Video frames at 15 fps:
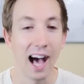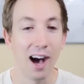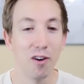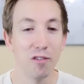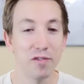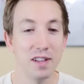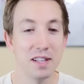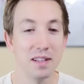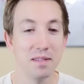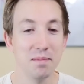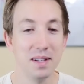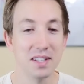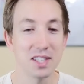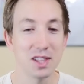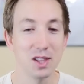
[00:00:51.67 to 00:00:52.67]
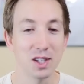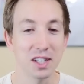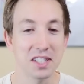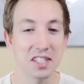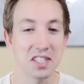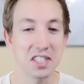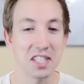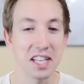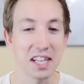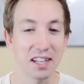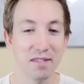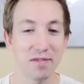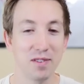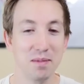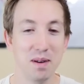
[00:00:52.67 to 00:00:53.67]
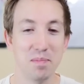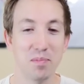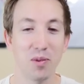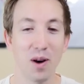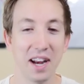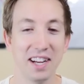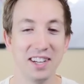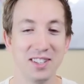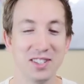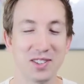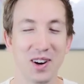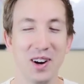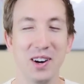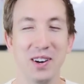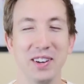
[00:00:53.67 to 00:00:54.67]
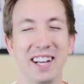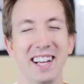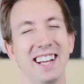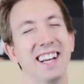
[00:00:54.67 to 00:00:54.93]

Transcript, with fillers: Outfit must look sick from a predator drone.